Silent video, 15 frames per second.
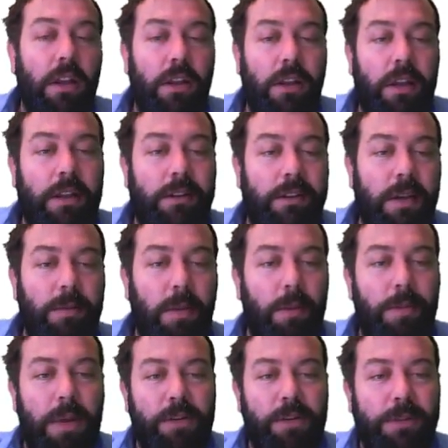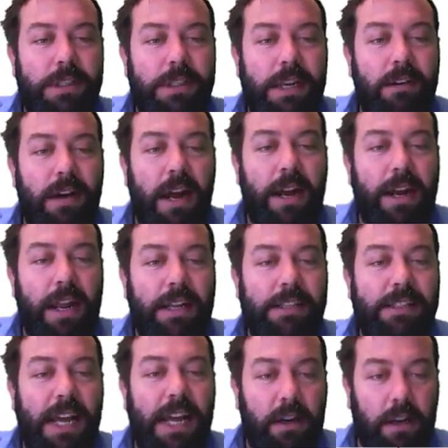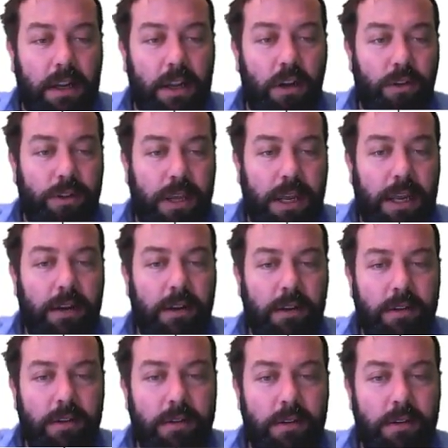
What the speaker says: You can see my measurements here aren't exactly on the end,